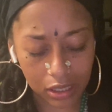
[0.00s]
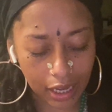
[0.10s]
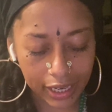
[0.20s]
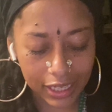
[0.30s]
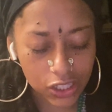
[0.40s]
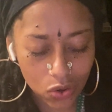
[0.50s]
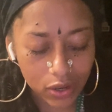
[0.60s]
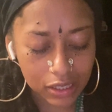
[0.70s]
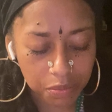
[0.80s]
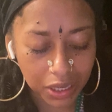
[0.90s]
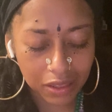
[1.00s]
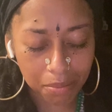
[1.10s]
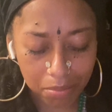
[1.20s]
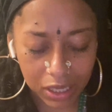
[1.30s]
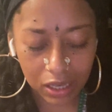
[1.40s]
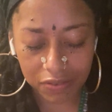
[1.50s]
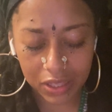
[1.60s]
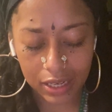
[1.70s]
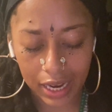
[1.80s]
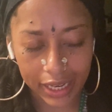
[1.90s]
Like, it's going to be in the middle of the
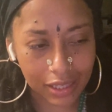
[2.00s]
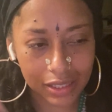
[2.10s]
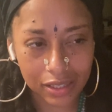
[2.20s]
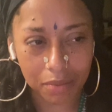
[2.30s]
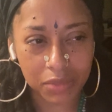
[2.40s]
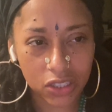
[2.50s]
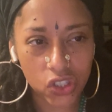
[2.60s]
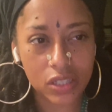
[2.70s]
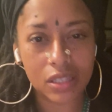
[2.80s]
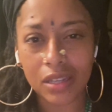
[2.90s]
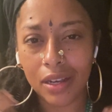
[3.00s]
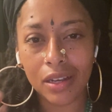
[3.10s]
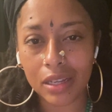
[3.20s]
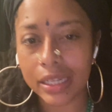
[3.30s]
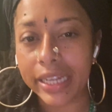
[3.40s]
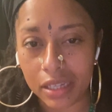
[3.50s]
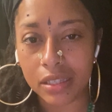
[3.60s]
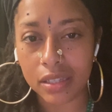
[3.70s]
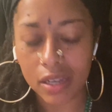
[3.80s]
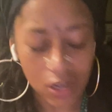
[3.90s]
night that something just
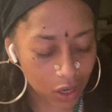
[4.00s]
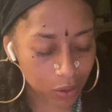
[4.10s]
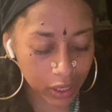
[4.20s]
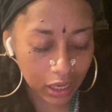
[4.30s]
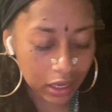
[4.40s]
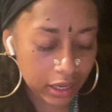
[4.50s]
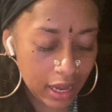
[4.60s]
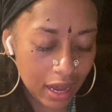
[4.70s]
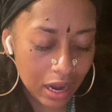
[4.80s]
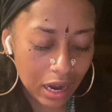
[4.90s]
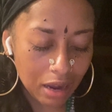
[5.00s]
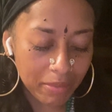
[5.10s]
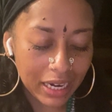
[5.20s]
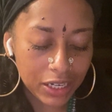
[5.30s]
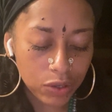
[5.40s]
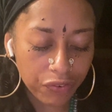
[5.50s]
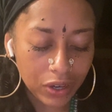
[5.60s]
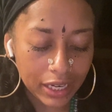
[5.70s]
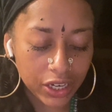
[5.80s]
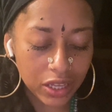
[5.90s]
clicks, okay? And I do feel
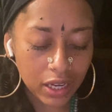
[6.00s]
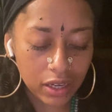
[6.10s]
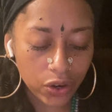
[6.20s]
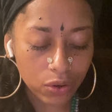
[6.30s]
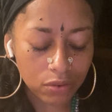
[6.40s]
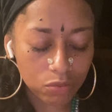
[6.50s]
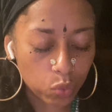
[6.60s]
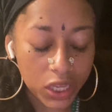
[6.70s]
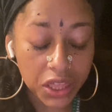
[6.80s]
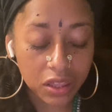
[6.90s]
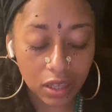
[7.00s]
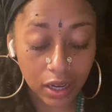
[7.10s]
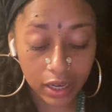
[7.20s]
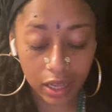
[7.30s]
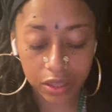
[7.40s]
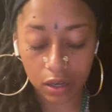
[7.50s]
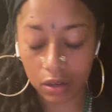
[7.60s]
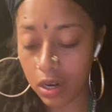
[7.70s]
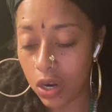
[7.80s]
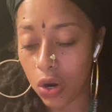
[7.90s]
like you're with another,
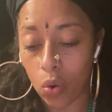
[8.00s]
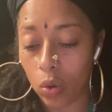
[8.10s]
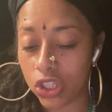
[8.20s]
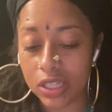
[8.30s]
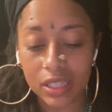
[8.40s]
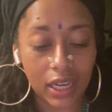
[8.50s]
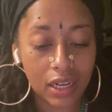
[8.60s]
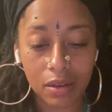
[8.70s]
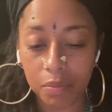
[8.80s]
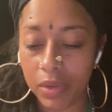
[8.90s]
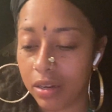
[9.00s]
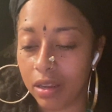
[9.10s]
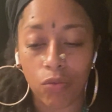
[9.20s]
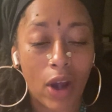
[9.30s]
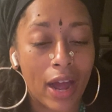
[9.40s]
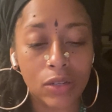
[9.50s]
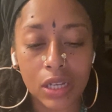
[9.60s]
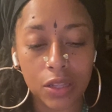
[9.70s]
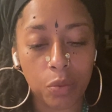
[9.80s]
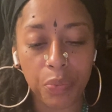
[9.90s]
or just around
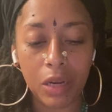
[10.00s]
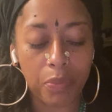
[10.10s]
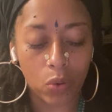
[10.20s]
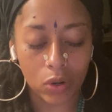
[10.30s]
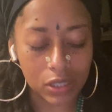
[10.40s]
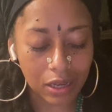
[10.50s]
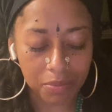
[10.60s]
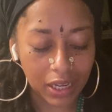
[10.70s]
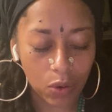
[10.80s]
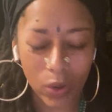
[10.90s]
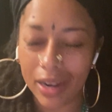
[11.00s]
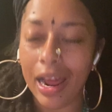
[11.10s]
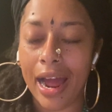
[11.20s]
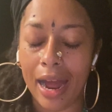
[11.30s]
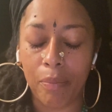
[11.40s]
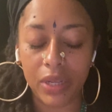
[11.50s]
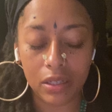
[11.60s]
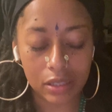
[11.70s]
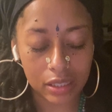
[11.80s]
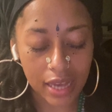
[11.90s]
other people or something when it
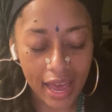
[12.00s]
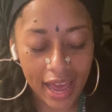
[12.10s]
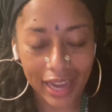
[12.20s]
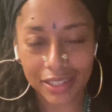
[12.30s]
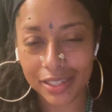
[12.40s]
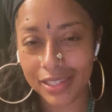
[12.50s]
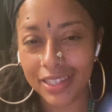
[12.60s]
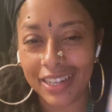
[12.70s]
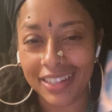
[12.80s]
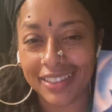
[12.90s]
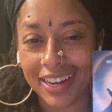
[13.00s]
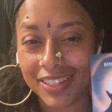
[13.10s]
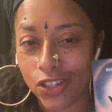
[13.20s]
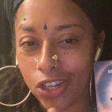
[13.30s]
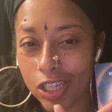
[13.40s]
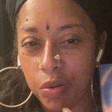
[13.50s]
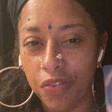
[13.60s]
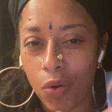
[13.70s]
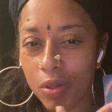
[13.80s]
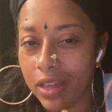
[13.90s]
happens. And to see it like that is just
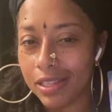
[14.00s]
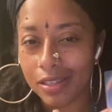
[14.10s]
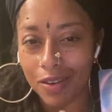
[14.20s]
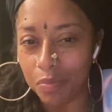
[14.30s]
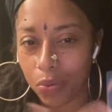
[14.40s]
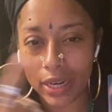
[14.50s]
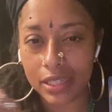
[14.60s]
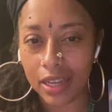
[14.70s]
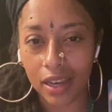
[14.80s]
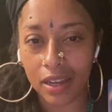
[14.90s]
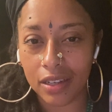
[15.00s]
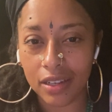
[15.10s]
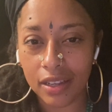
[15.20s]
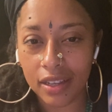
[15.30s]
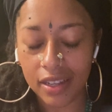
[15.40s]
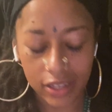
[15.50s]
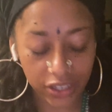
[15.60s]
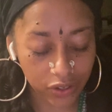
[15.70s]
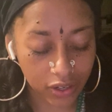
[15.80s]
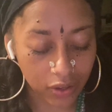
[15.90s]
before that sun breaks day.
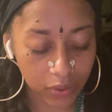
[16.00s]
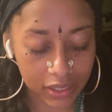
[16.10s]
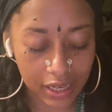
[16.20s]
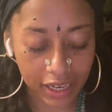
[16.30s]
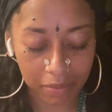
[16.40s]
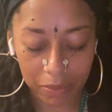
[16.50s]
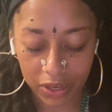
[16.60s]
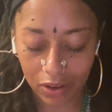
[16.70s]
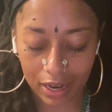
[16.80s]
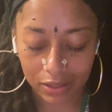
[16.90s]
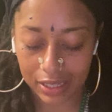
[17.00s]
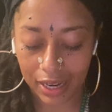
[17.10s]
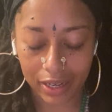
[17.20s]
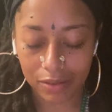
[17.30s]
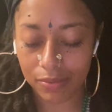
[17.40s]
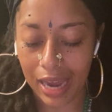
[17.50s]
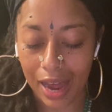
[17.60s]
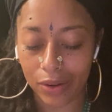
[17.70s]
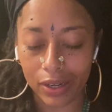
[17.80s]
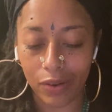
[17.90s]
You know, it's like maybe you're outside, I
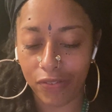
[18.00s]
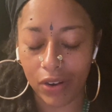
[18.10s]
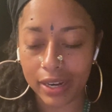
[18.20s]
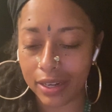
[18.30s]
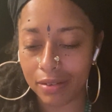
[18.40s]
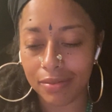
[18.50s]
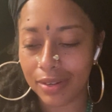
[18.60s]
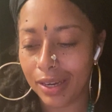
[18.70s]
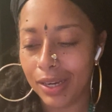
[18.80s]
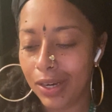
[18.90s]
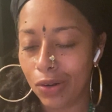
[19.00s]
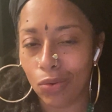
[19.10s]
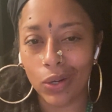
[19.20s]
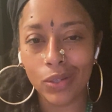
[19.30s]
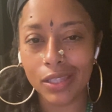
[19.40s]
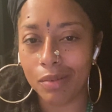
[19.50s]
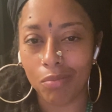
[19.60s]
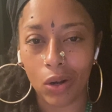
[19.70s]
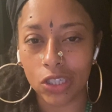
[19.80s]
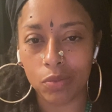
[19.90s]
don't know, fucking roasting
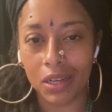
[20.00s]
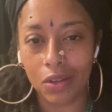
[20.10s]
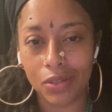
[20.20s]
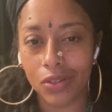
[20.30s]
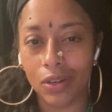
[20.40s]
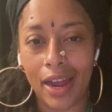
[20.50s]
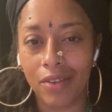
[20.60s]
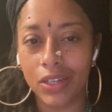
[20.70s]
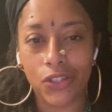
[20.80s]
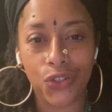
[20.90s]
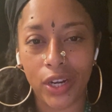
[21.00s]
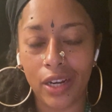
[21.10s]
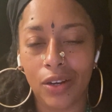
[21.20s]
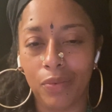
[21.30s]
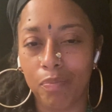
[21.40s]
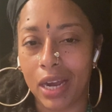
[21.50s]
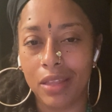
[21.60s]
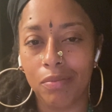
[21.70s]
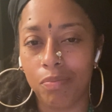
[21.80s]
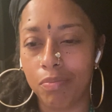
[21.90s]
marshmallows or having a drink or by
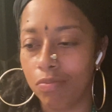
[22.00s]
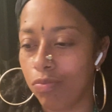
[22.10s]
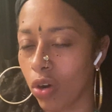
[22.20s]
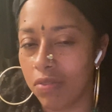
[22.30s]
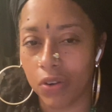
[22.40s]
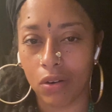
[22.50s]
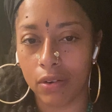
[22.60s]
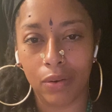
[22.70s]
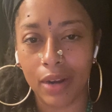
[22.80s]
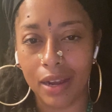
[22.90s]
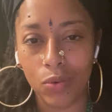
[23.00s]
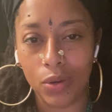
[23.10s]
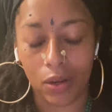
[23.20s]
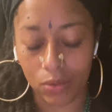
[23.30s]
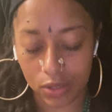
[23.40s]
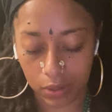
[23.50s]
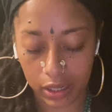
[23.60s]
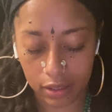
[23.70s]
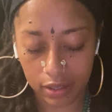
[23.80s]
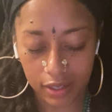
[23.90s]
the river or who knows,
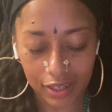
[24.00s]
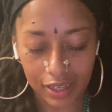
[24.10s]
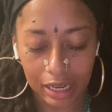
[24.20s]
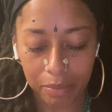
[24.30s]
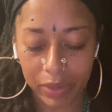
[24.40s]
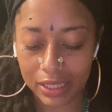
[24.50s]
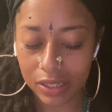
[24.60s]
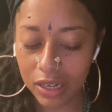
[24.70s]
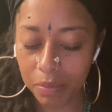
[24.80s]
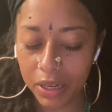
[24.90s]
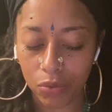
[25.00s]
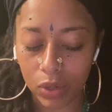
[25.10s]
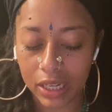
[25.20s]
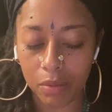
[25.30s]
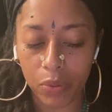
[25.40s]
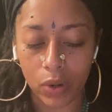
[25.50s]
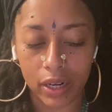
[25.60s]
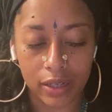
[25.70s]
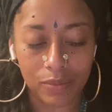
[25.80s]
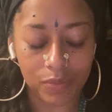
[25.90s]
right? But it's going to be really
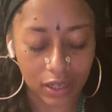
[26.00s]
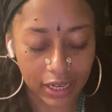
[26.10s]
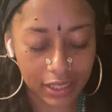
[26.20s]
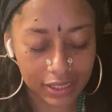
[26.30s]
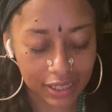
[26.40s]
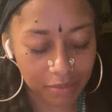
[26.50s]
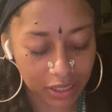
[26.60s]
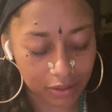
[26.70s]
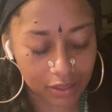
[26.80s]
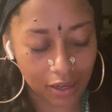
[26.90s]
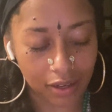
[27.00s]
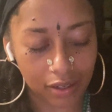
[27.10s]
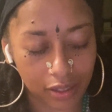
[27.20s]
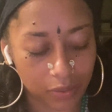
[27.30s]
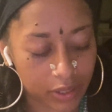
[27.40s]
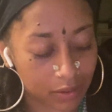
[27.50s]
important. All right, they're telling me to get away.